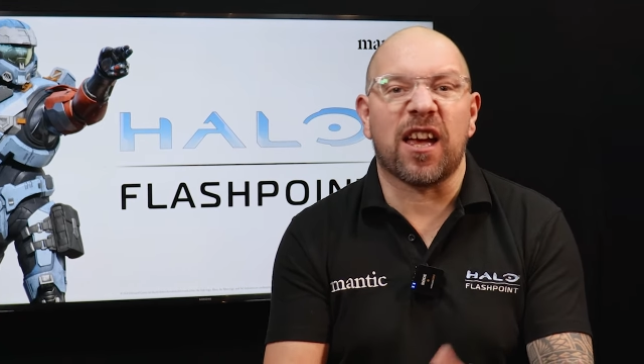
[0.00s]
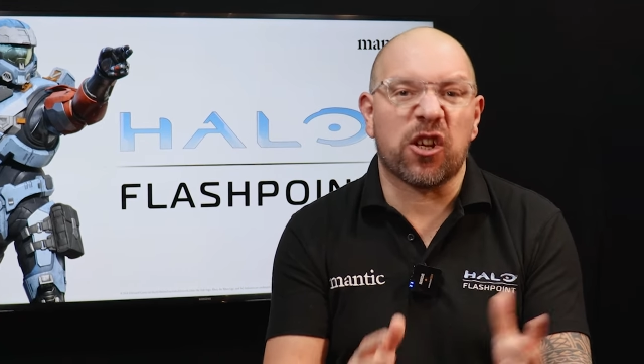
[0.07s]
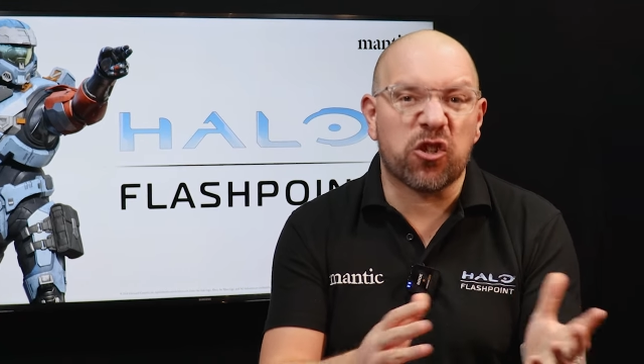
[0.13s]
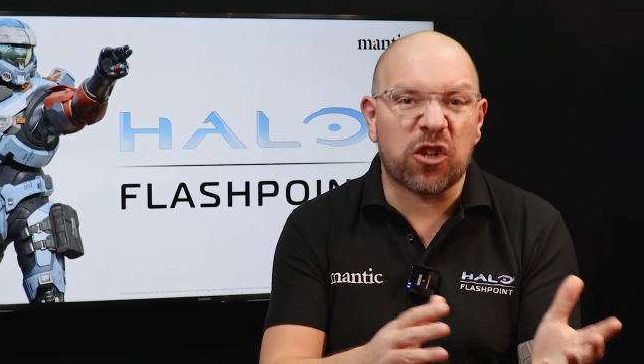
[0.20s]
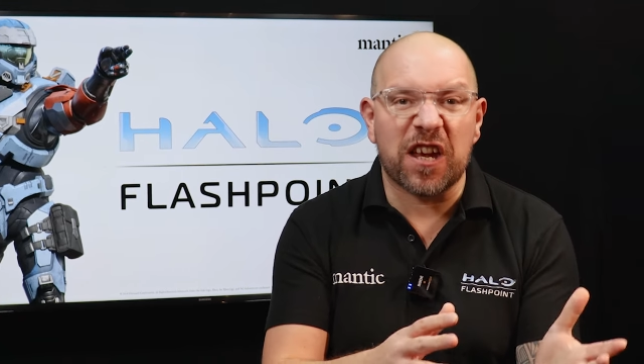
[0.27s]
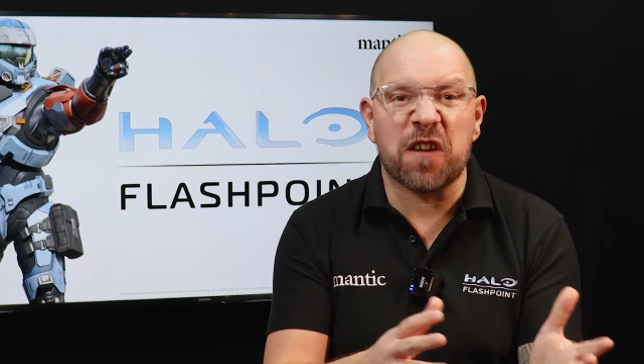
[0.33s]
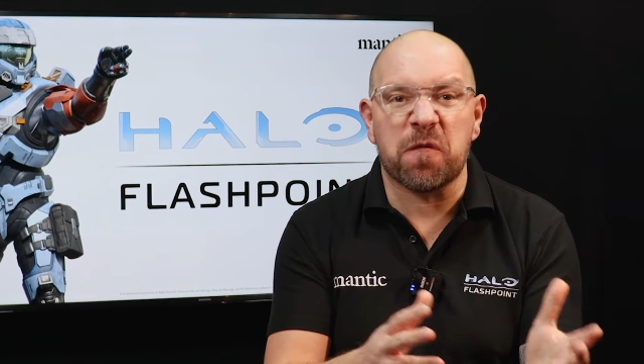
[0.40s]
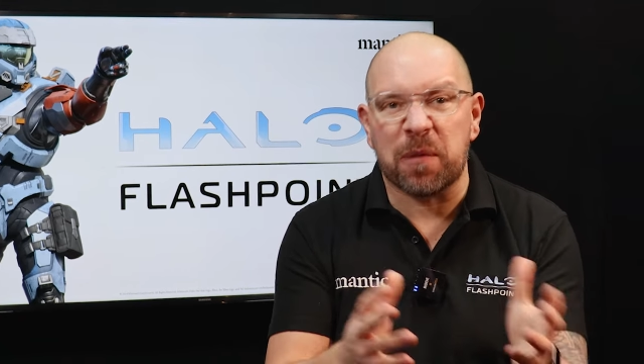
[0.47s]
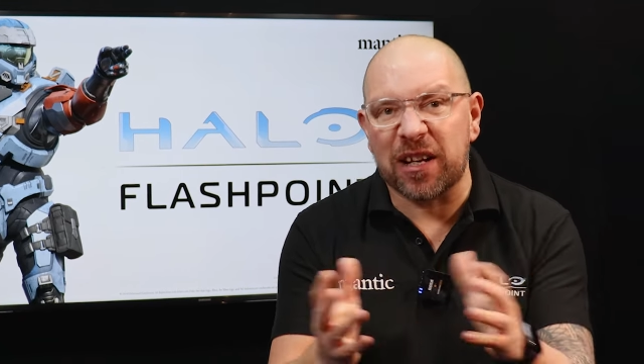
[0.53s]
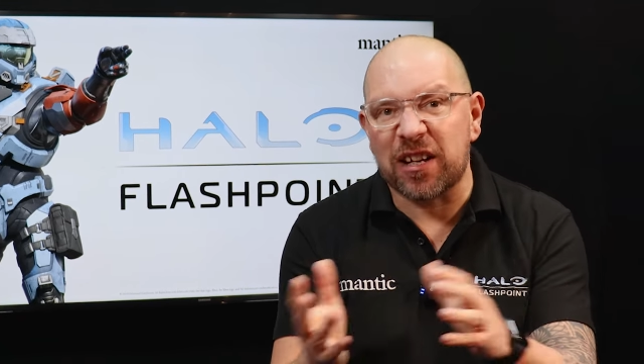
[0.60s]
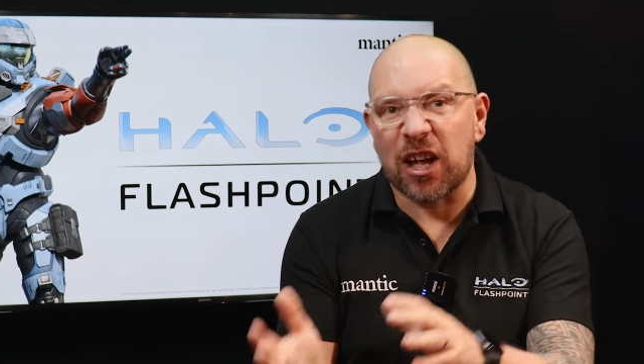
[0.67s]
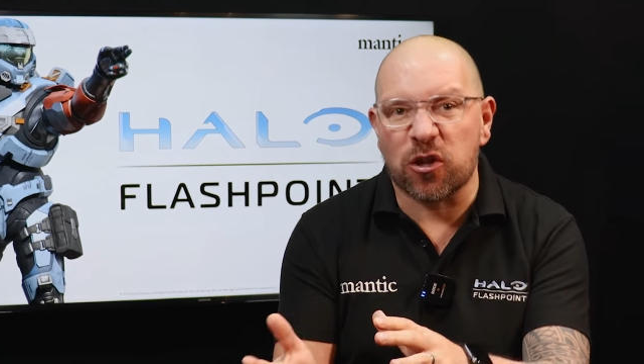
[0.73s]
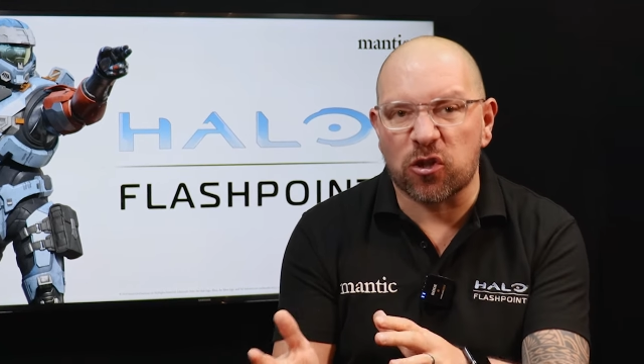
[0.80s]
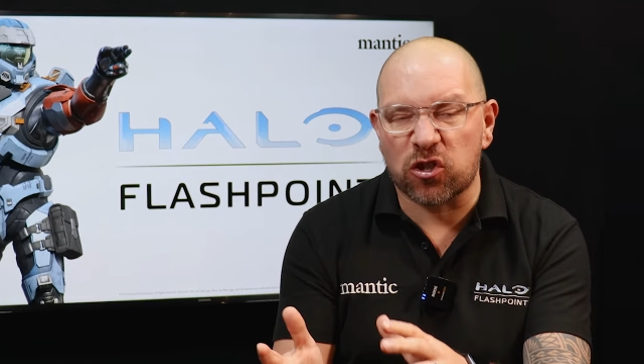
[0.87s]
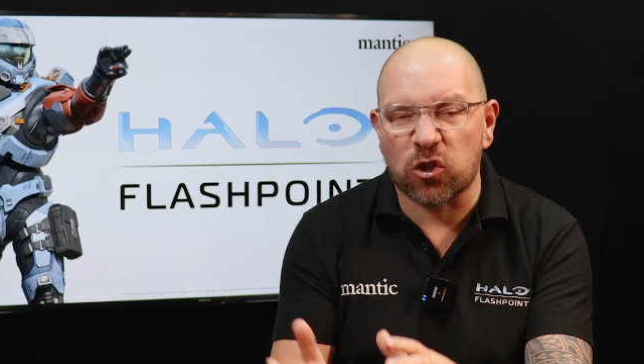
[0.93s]
achievement
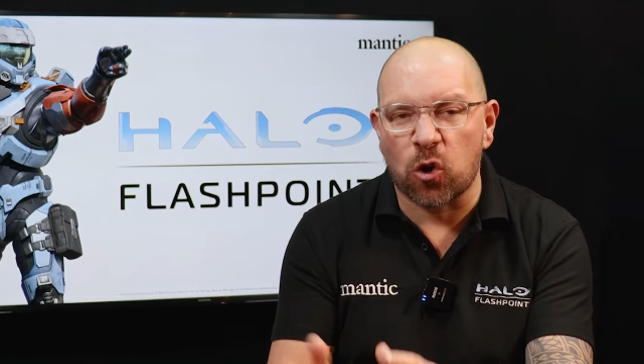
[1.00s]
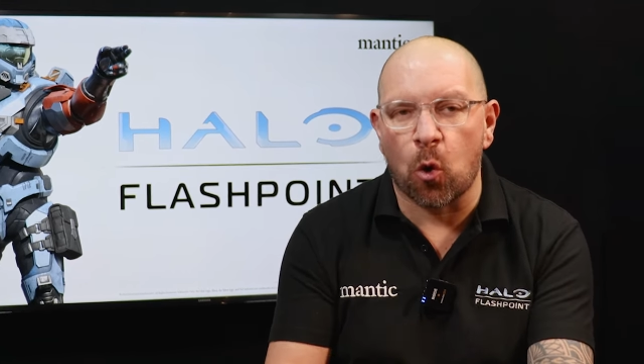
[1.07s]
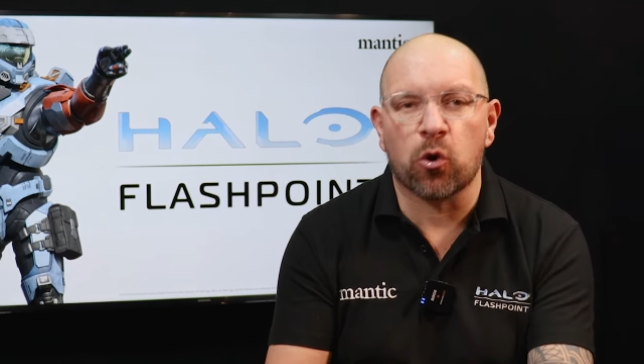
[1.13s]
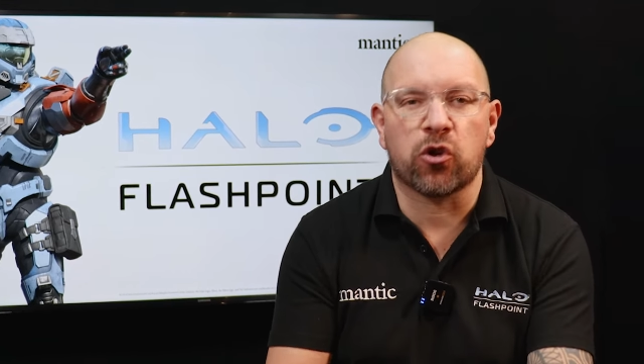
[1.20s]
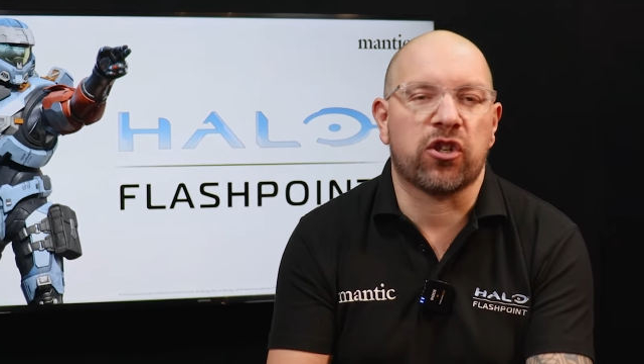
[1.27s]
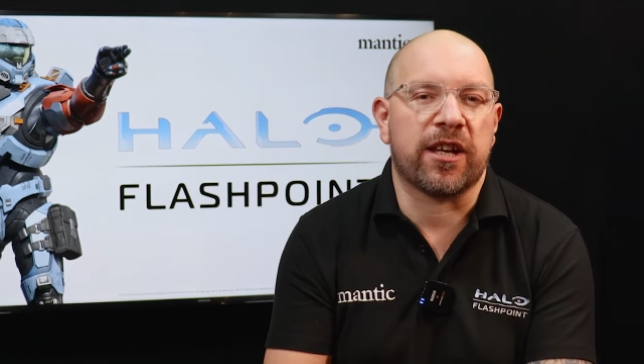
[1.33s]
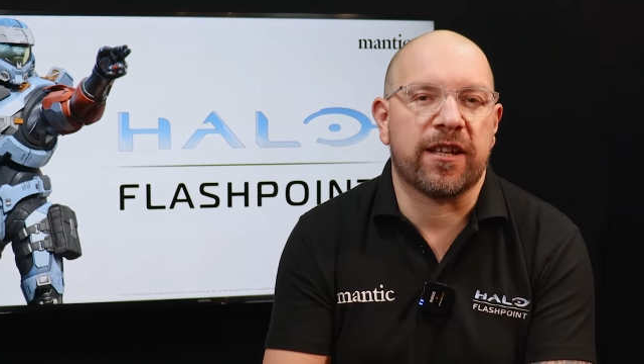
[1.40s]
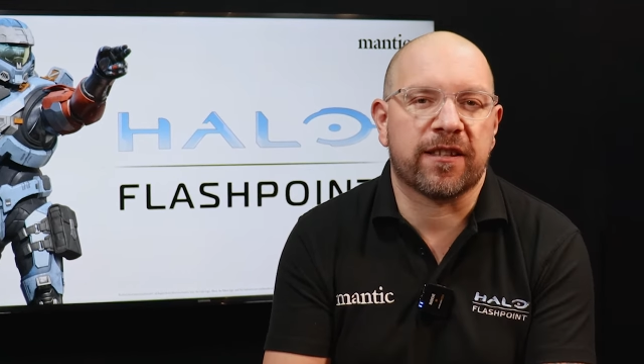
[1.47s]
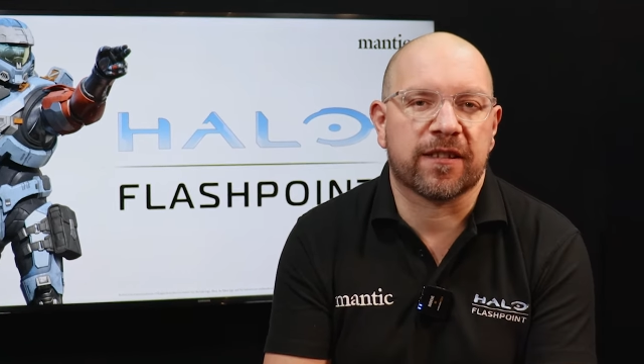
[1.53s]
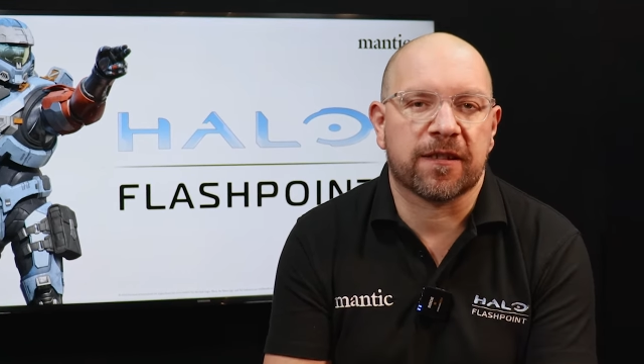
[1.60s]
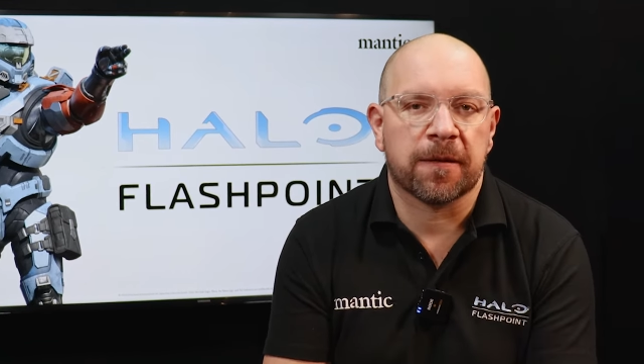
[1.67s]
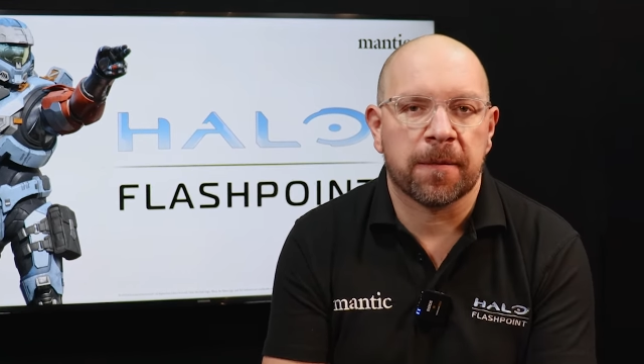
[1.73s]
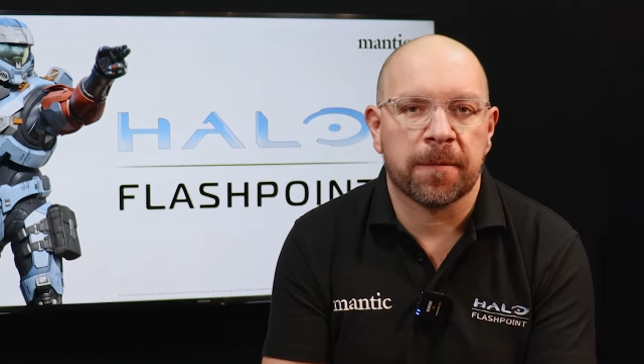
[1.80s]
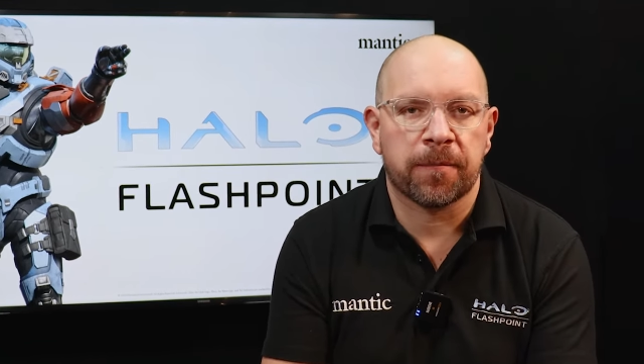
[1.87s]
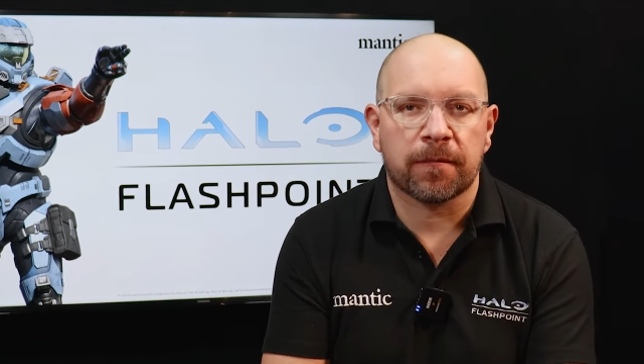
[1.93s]
and score sheets.